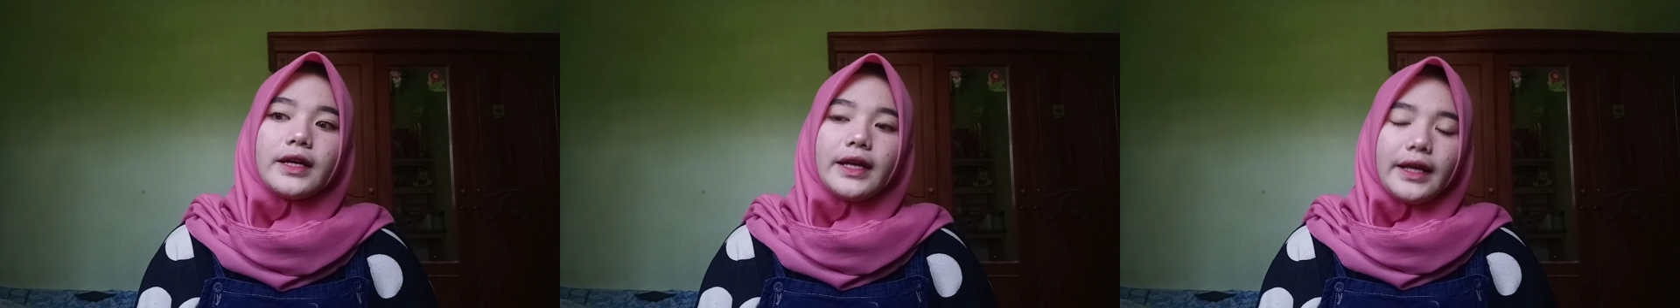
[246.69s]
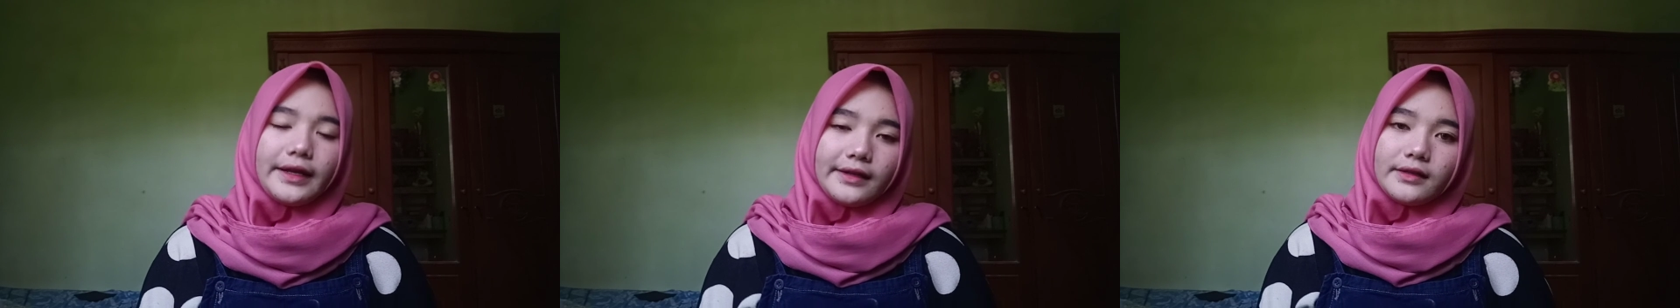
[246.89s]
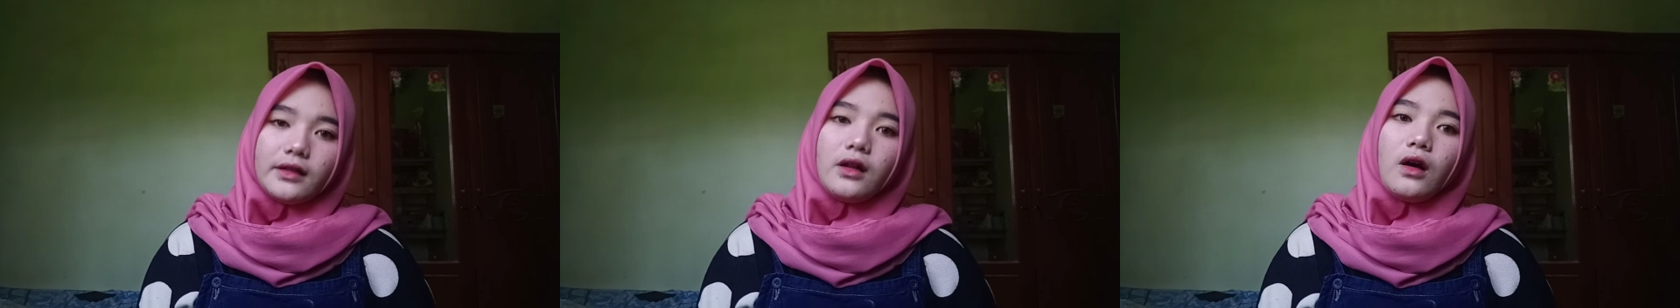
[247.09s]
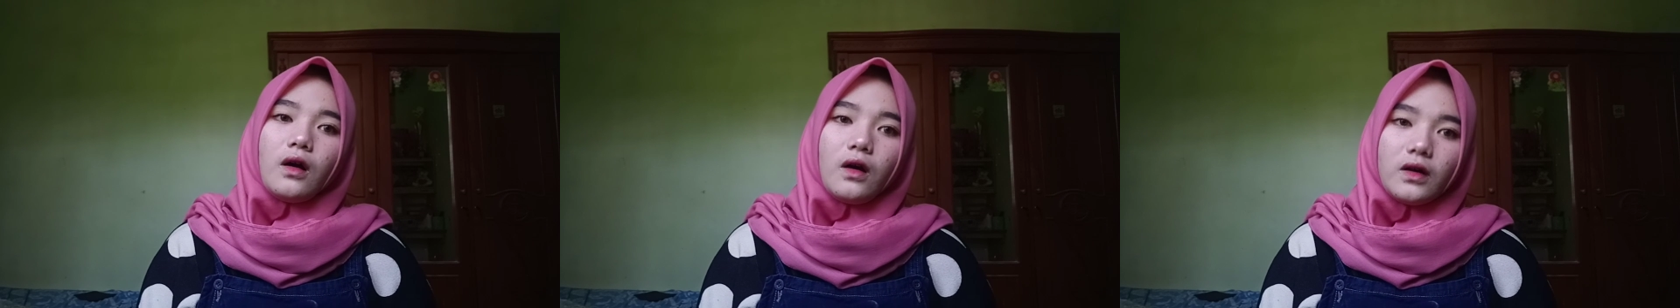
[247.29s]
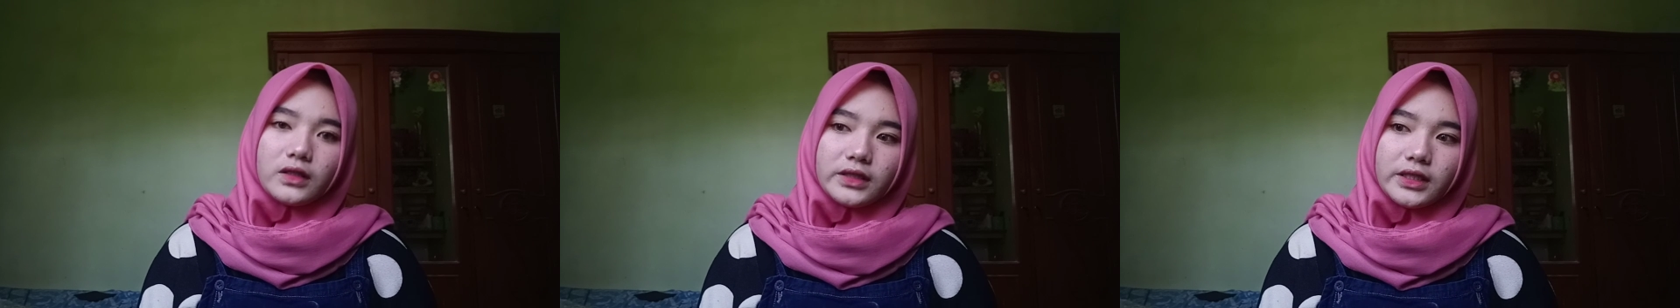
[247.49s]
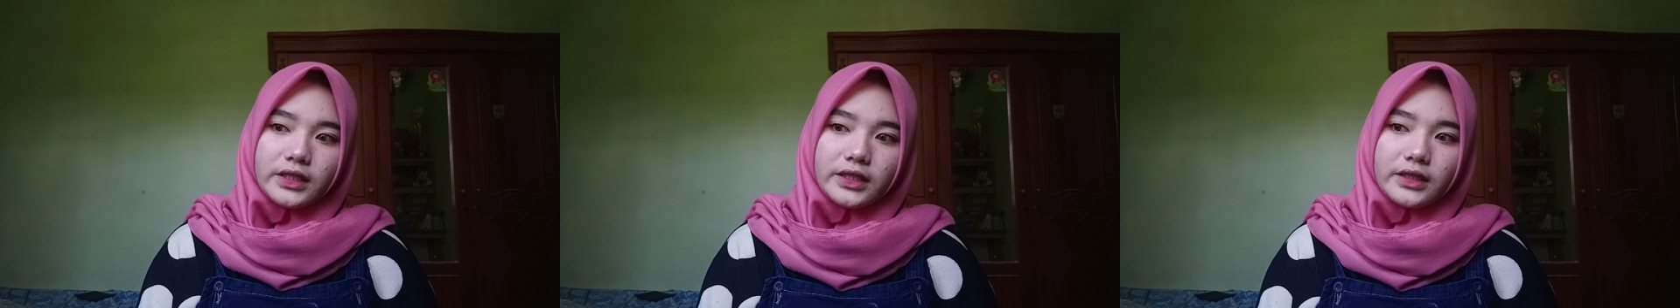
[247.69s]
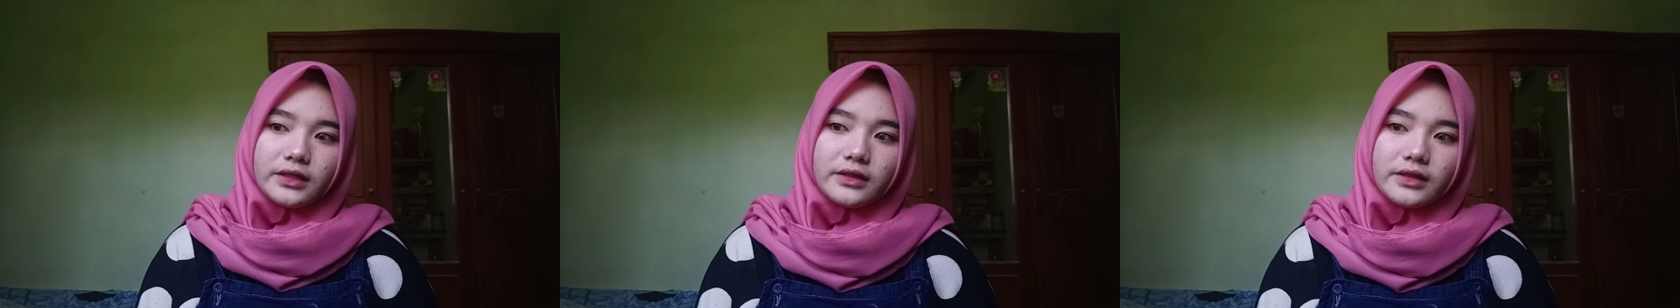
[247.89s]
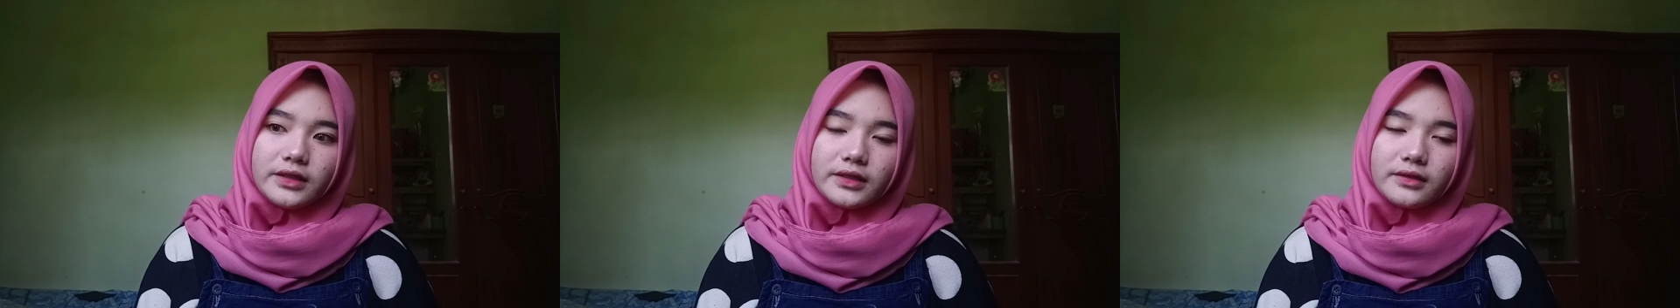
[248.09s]
and others.
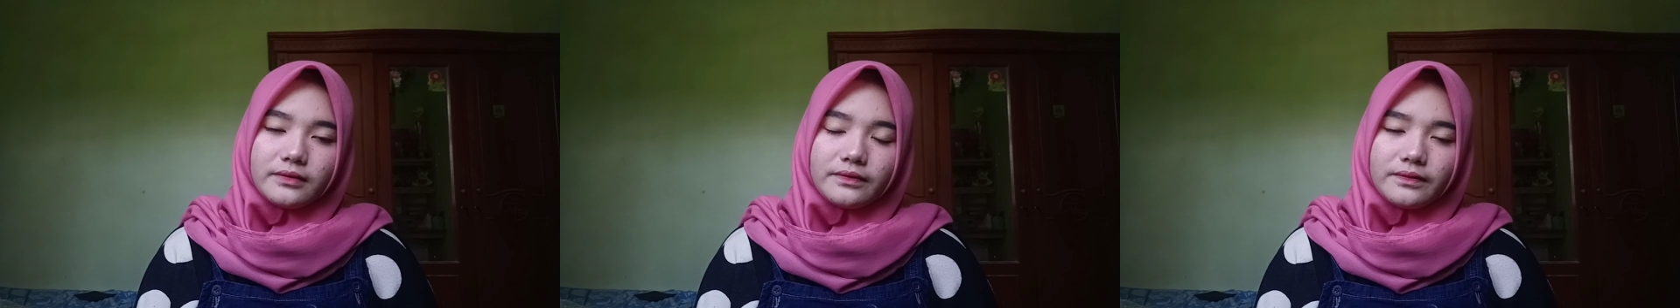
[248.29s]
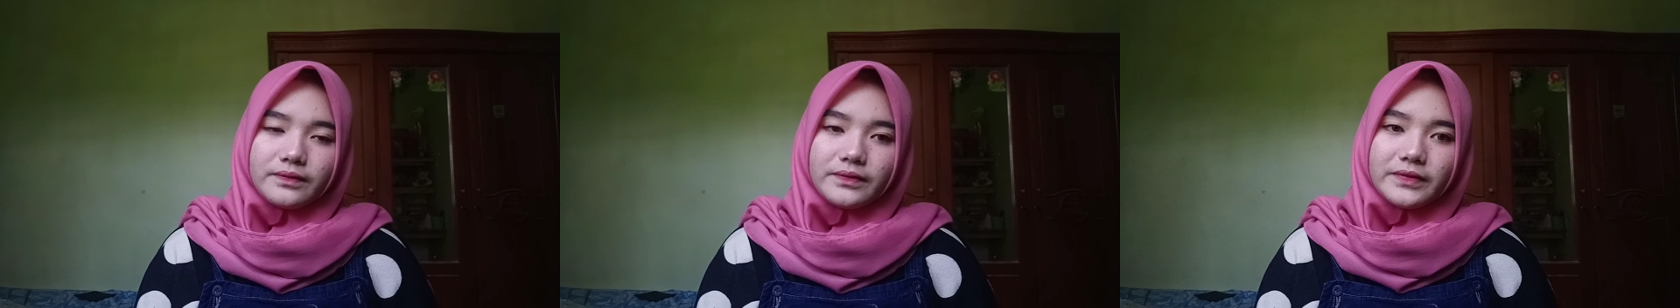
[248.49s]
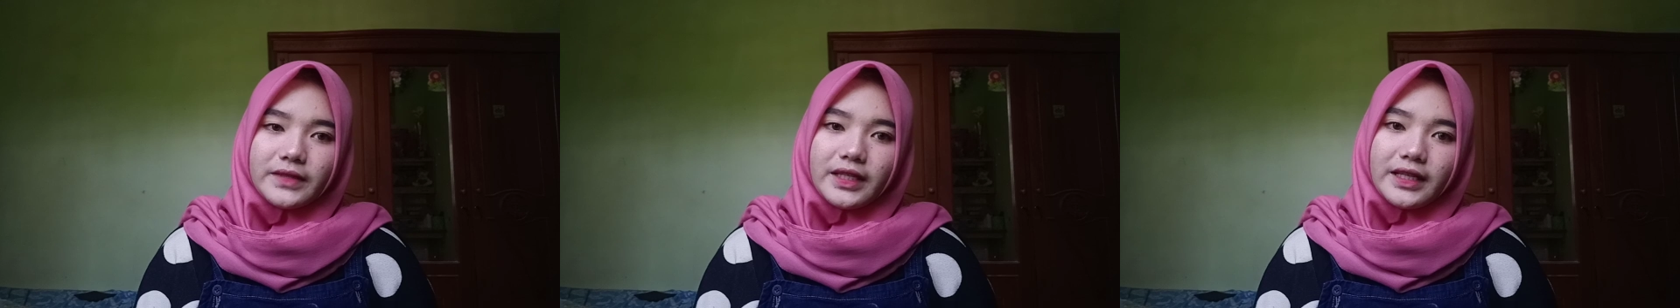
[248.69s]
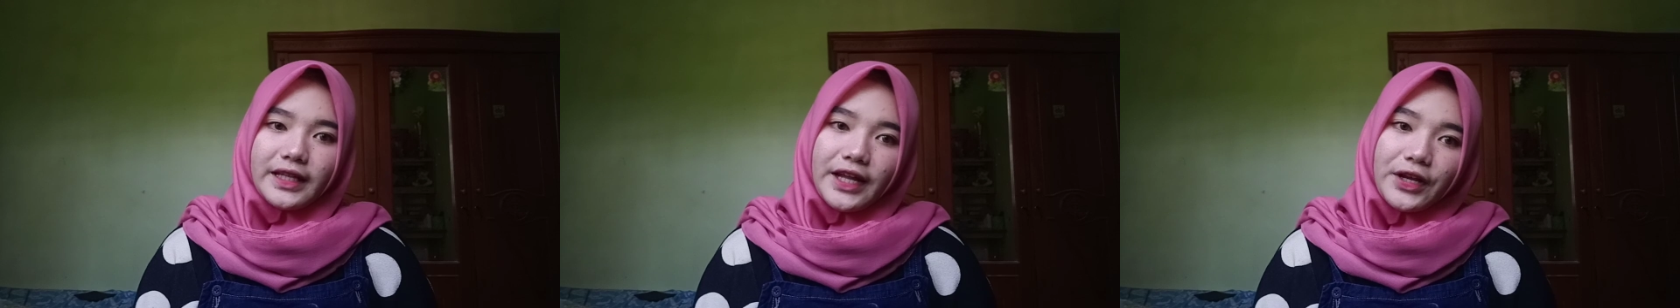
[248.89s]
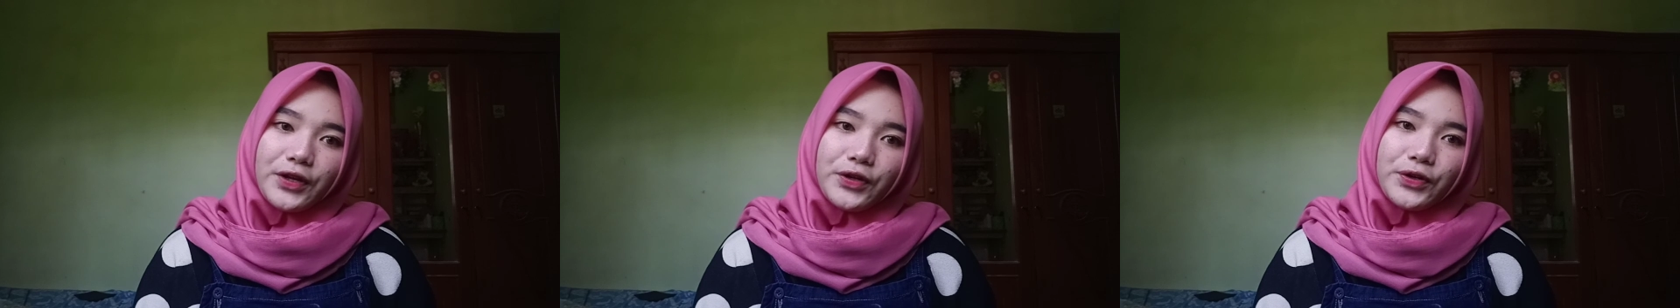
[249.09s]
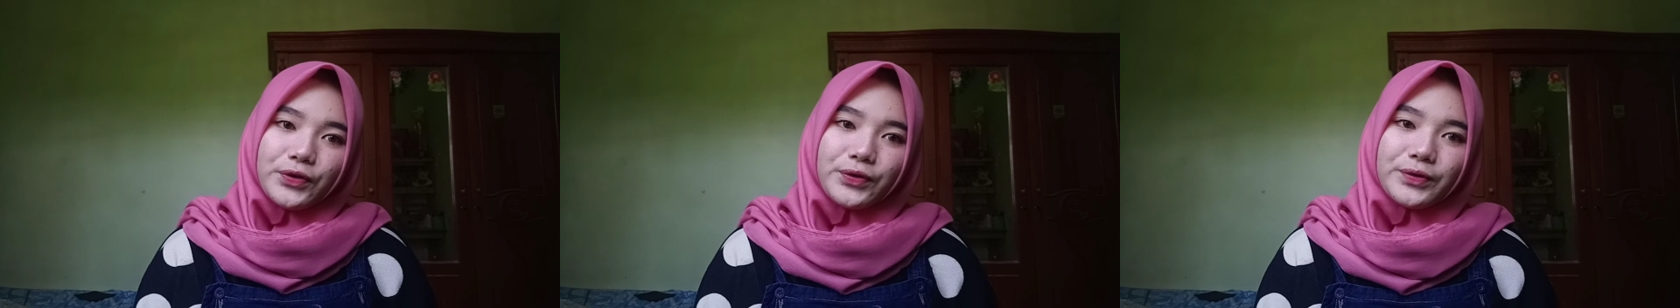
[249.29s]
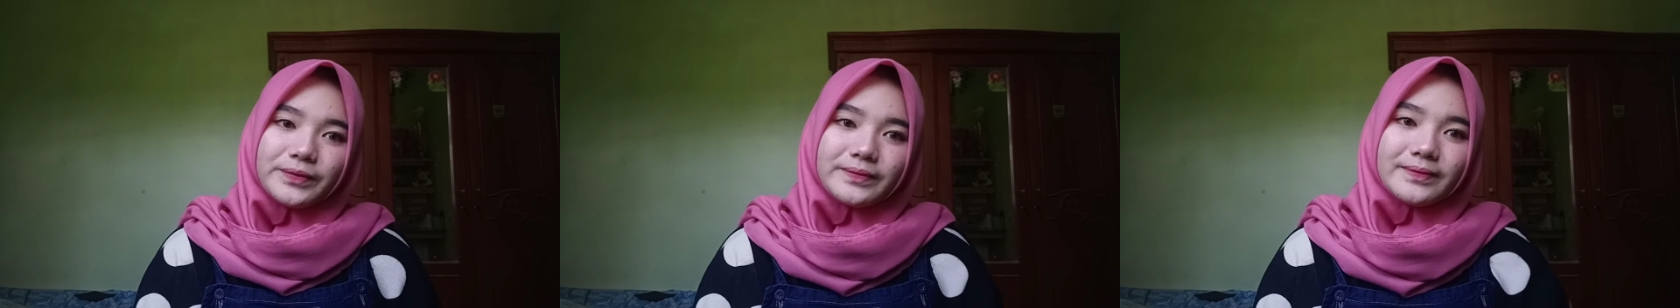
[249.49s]
Thank you.